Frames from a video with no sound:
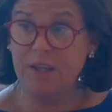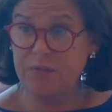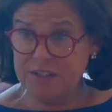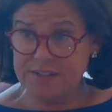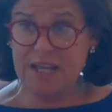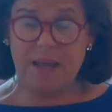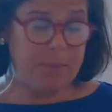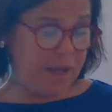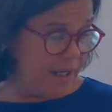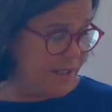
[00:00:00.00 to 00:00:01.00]
This
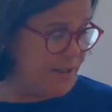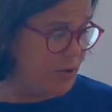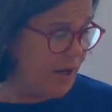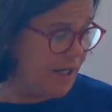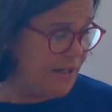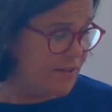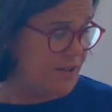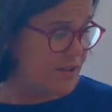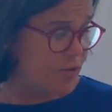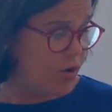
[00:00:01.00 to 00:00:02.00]
campaign, as Lorraine has
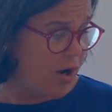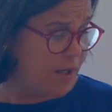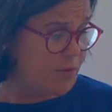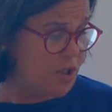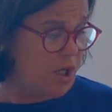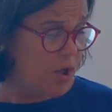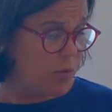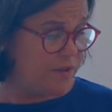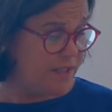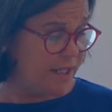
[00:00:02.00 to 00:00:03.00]
described,
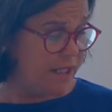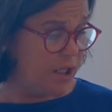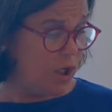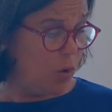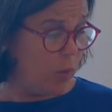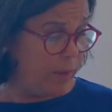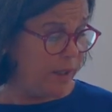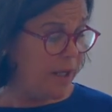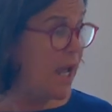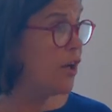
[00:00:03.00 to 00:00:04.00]
will see
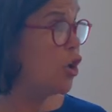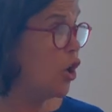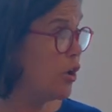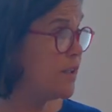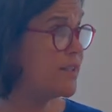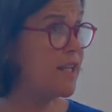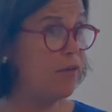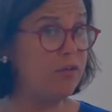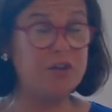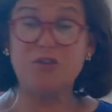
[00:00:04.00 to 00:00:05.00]
women and girls
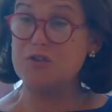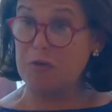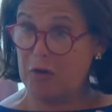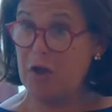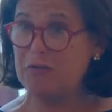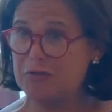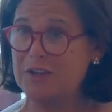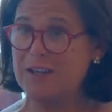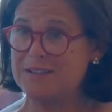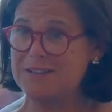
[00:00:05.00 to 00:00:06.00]
given survival
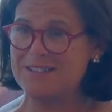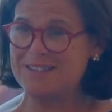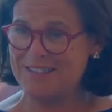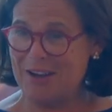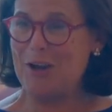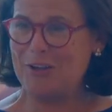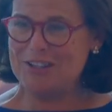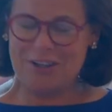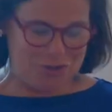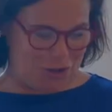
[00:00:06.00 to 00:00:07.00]
kits, I like
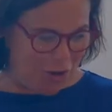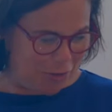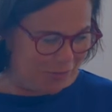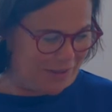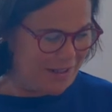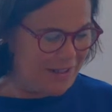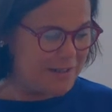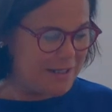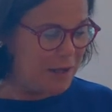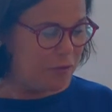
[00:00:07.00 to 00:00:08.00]
that term,
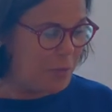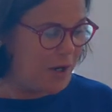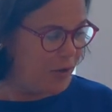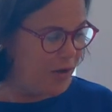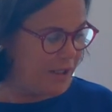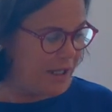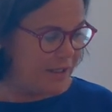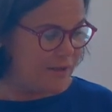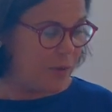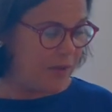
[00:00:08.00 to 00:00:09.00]
safe period
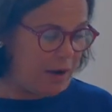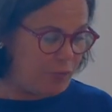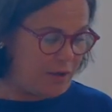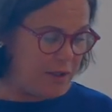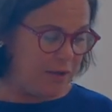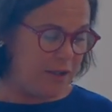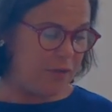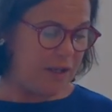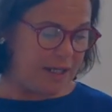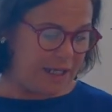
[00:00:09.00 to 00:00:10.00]
kits with everything that
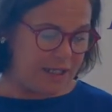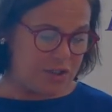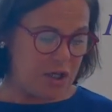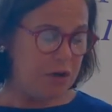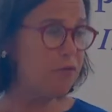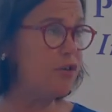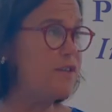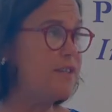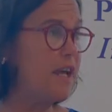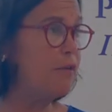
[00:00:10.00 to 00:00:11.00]
they need for a
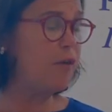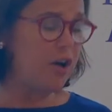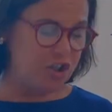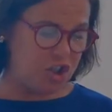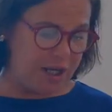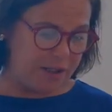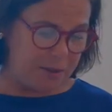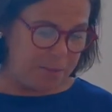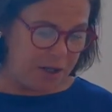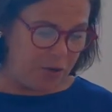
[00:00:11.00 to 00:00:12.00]
safe, hygienic
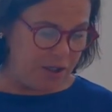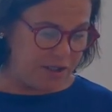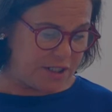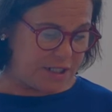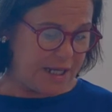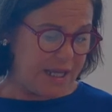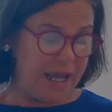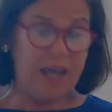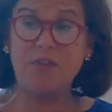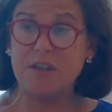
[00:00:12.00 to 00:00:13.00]
period.
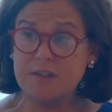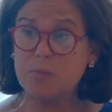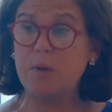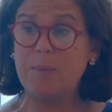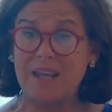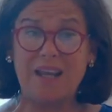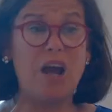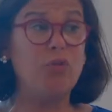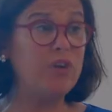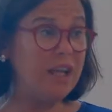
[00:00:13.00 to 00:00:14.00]
And this will make
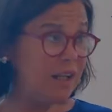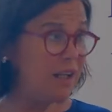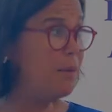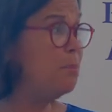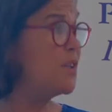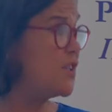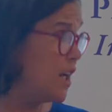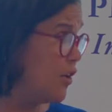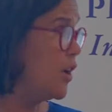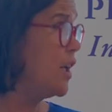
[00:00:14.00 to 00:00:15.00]
a real
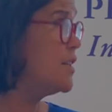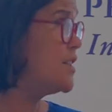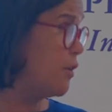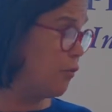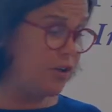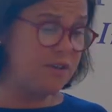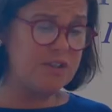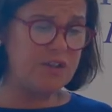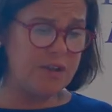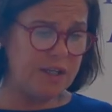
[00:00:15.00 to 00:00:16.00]
material difference
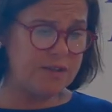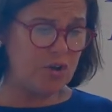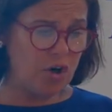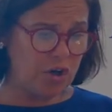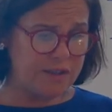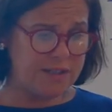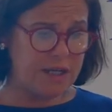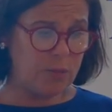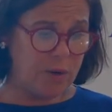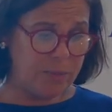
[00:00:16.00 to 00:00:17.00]
to these girls
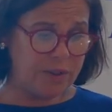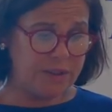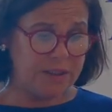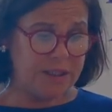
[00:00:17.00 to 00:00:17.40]
and women.